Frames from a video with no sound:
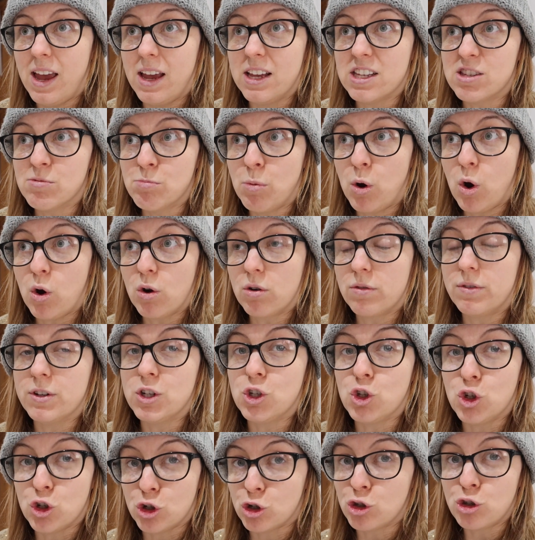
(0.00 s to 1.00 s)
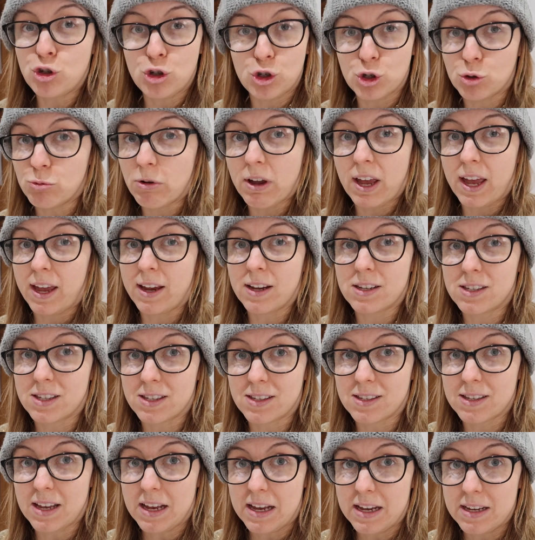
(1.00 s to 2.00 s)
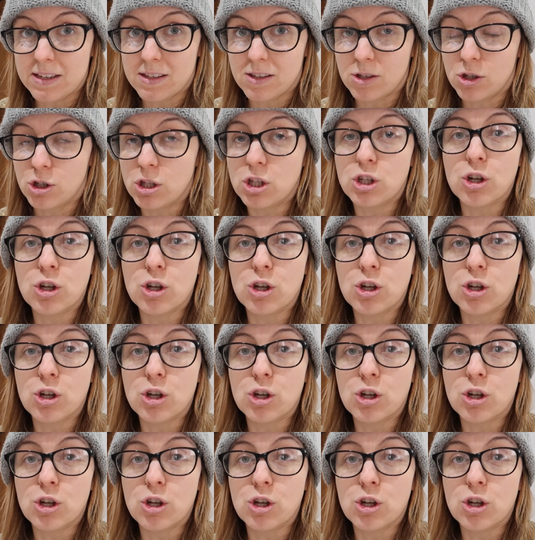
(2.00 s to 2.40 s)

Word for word: is more of a just do it exercise.